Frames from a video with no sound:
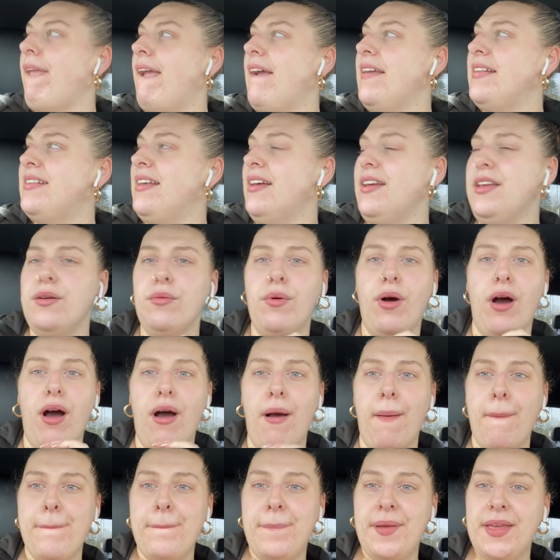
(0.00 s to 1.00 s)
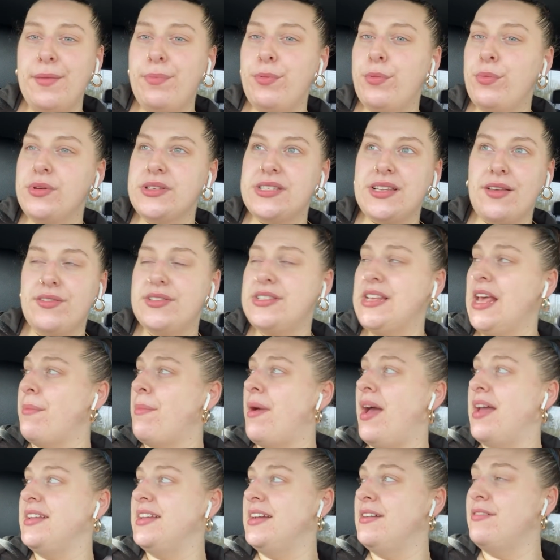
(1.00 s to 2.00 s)
I tell you what, people must have the same
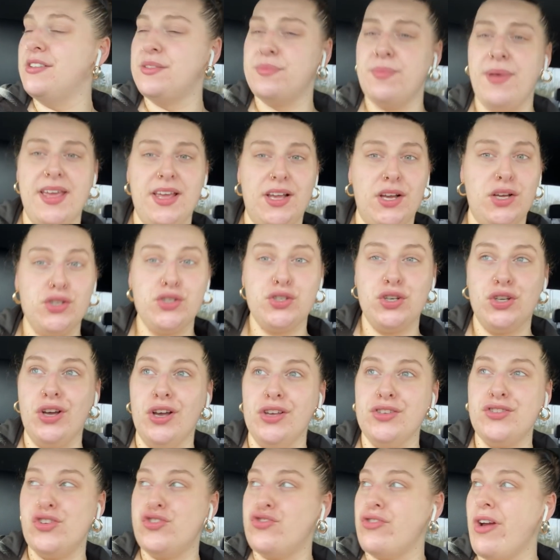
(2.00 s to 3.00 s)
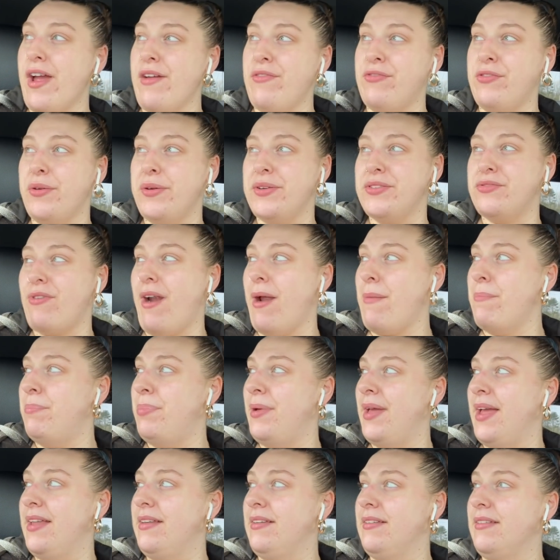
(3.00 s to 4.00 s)
idea as me, because the Costa drive-thru is
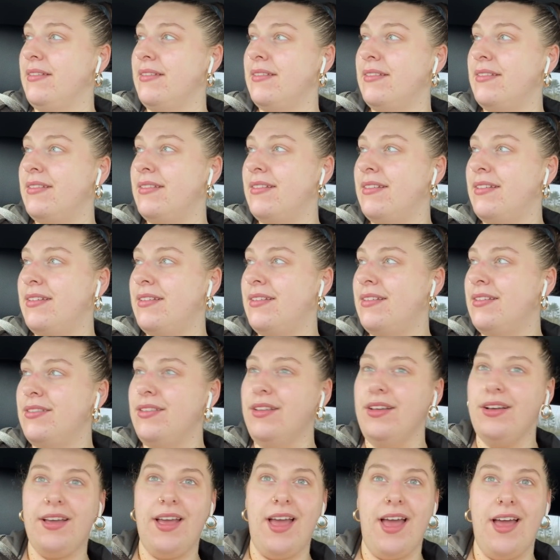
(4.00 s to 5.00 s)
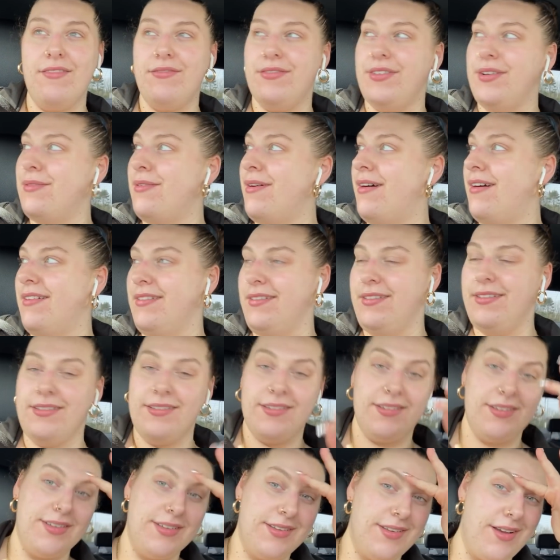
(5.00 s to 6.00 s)
ramping. Look at everyone.
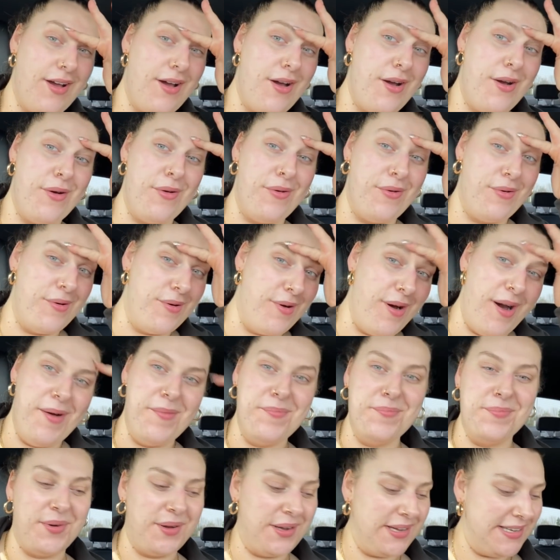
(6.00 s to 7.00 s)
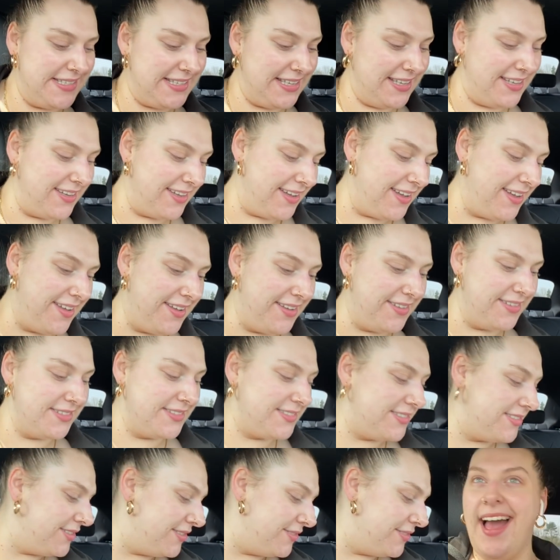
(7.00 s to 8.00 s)
Go on, boys and
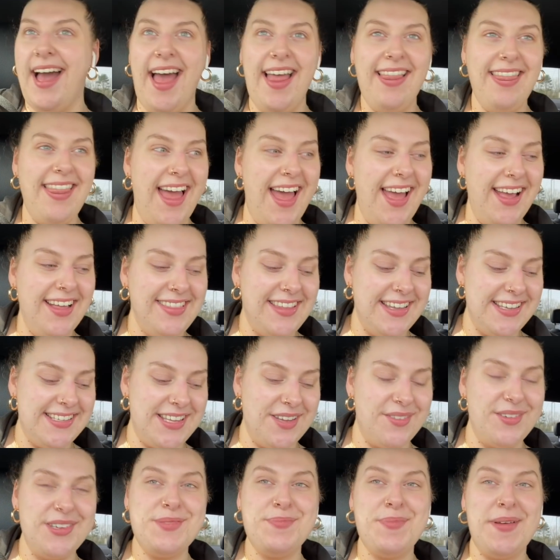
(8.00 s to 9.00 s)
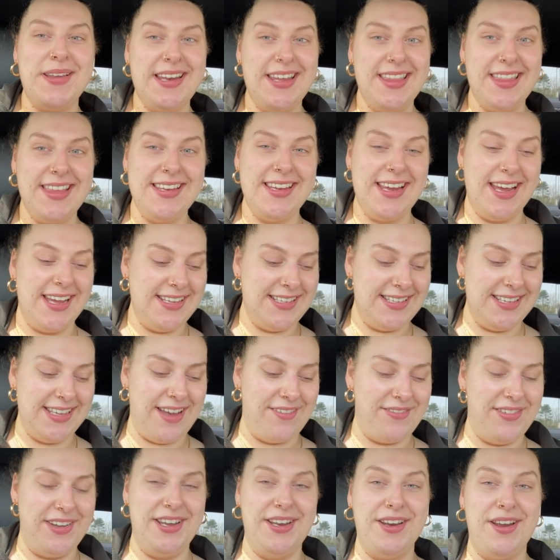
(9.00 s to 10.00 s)
girls. I like this, that we're spending the day
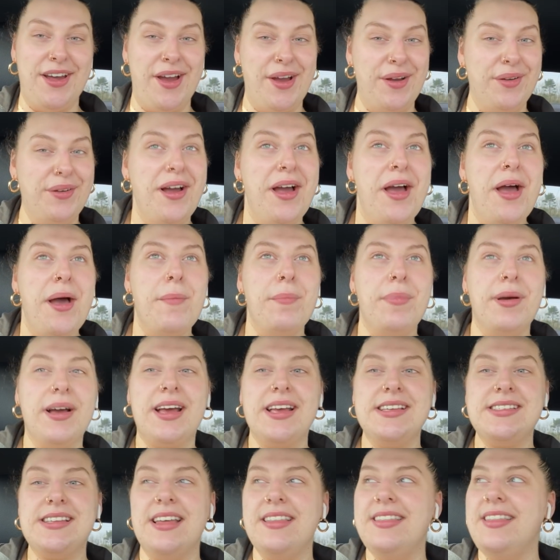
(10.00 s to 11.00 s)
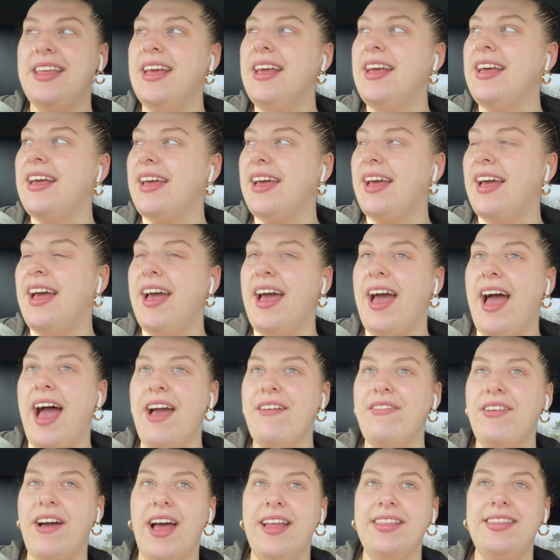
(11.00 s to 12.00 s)
together, you know, because I think
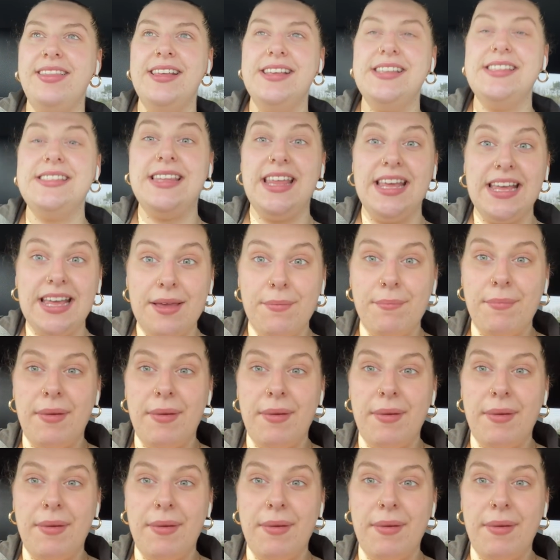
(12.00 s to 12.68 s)
I've had this thing in